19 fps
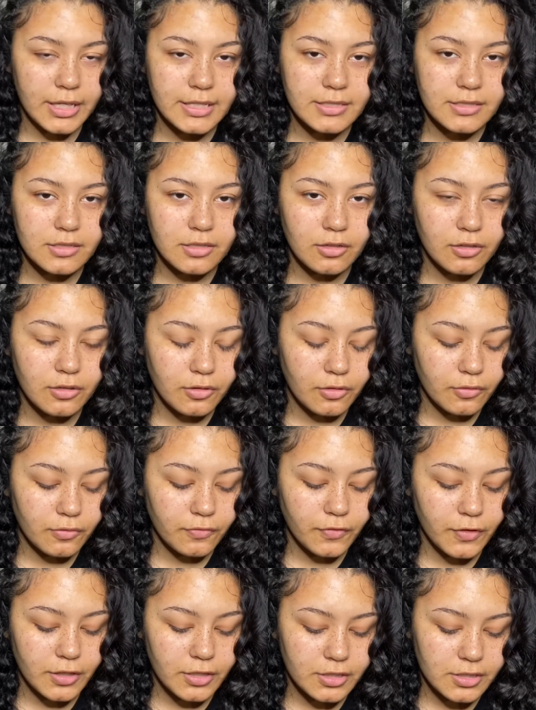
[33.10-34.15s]
so
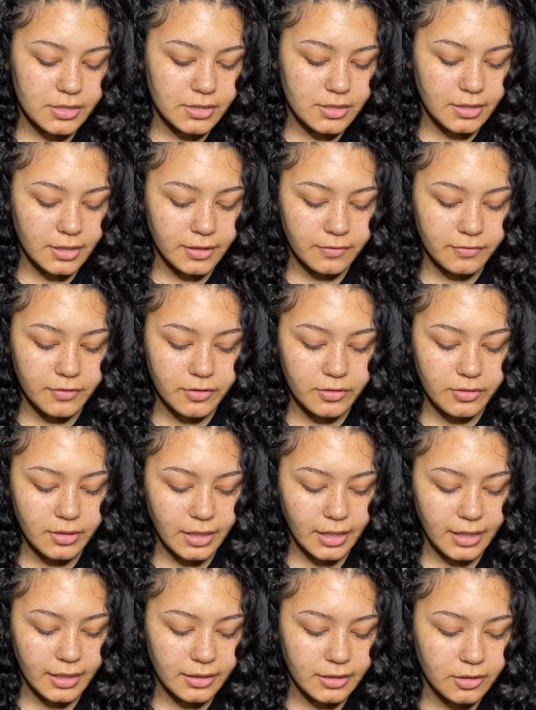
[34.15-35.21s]
first, if you
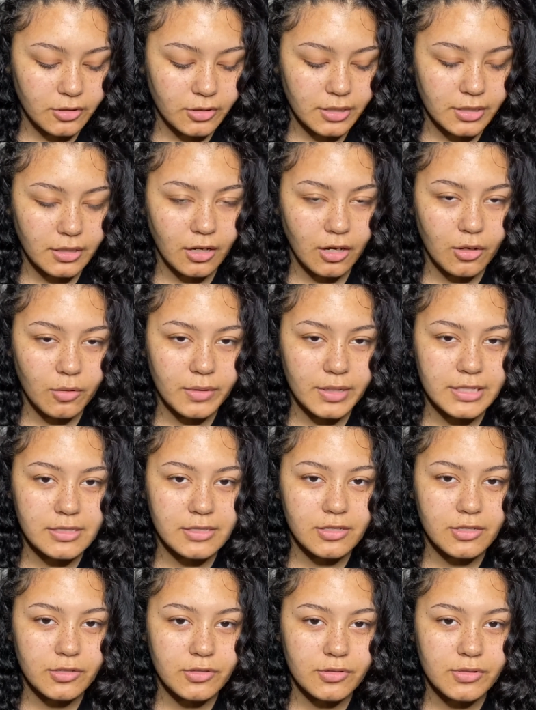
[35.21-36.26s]
like, you can always
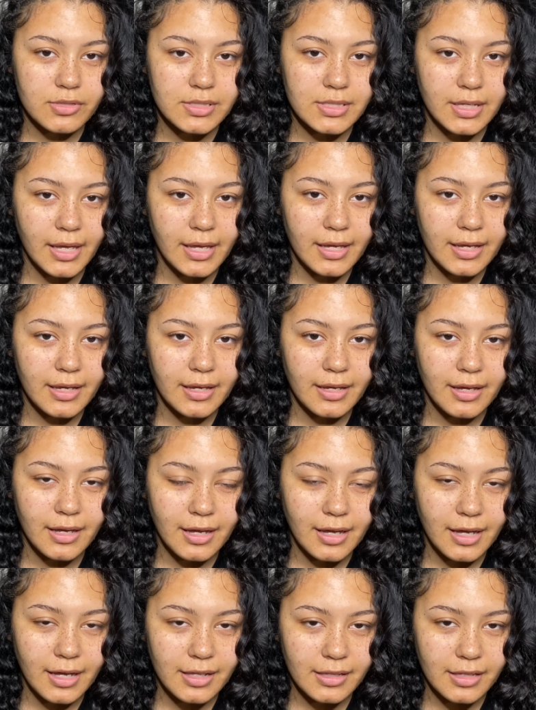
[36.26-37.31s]
use a
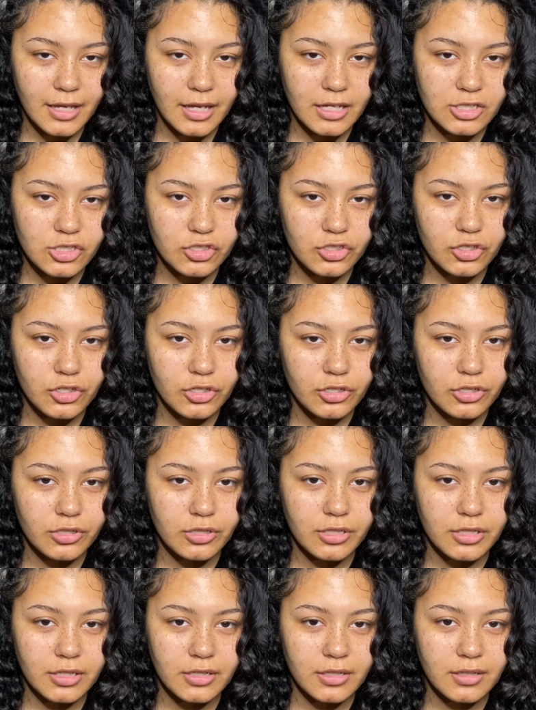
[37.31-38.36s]
eyelash
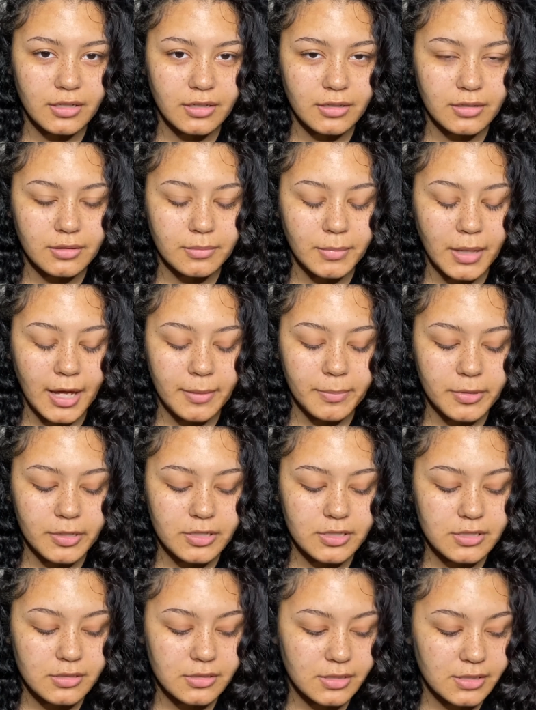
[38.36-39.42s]
curler. I
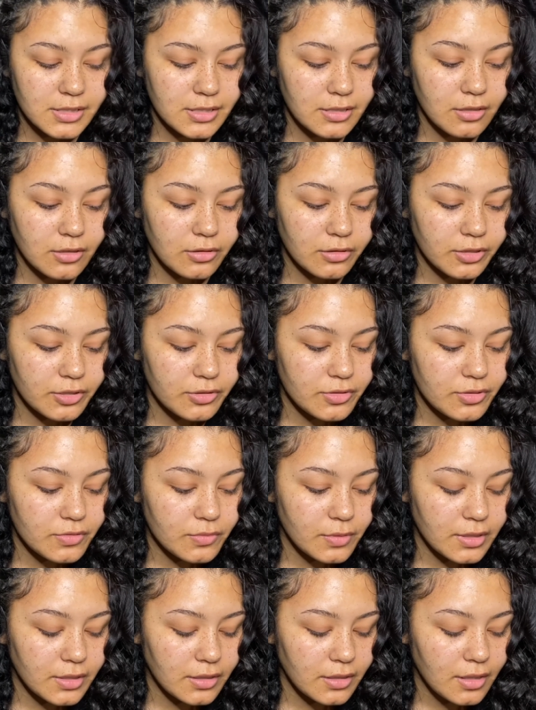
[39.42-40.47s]
personally don't use
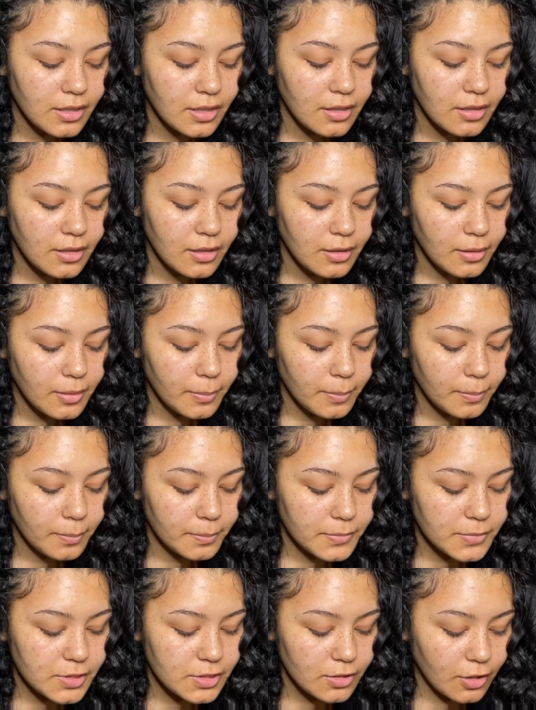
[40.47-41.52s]
one.
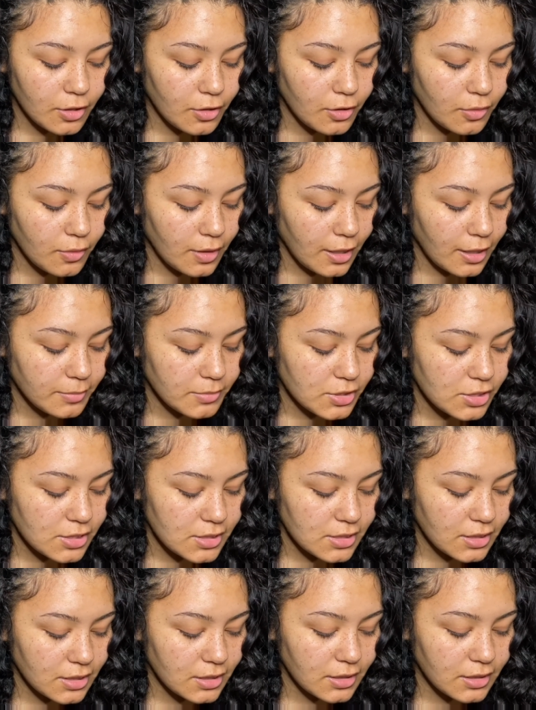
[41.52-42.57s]
So I'm
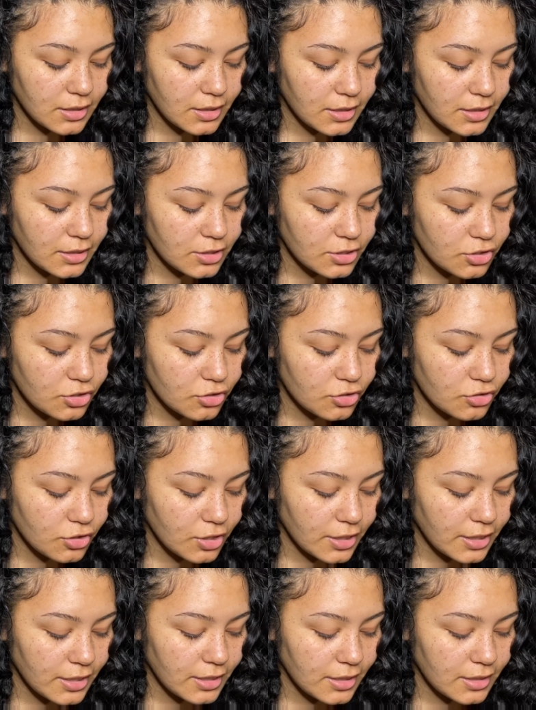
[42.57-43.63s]
just gonna get
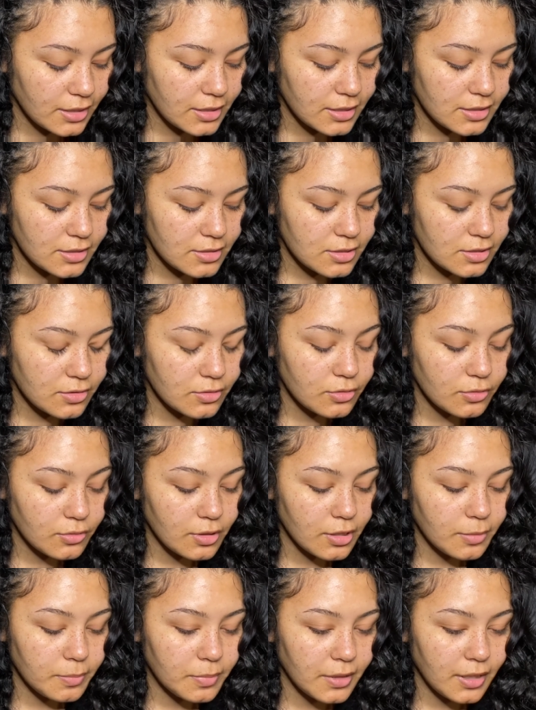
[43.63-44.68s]
straight into
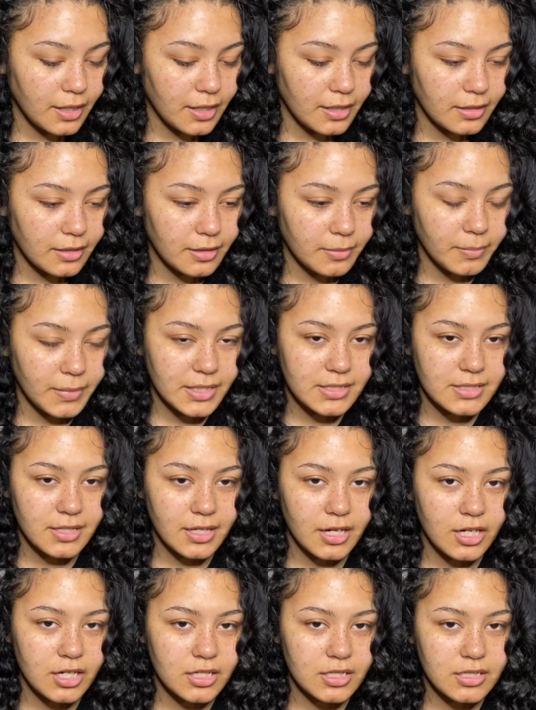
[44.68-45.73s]
applying the
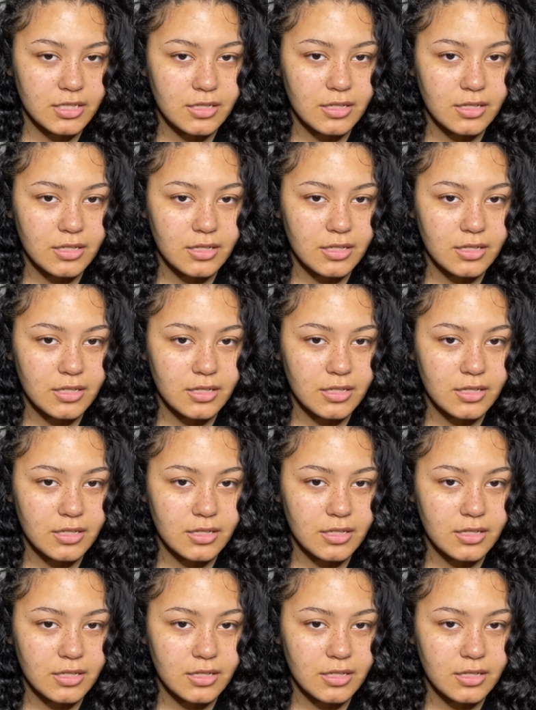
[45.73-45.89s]
mascara.